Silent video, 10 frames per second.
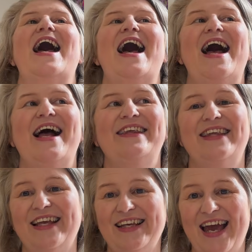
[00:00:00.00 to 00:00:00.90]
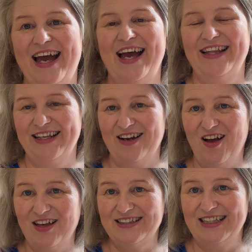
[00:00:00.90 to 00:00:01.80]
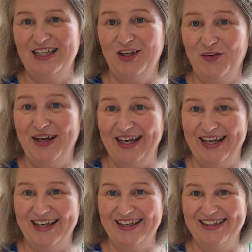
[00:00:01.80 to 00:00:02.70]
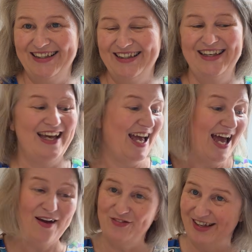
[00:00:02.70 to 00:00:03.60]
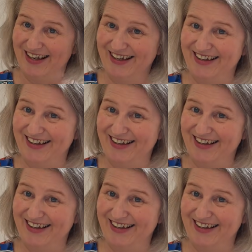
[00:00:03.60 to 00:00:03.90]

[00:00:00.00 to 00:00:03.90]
and then yeah, and then I'll see you here after.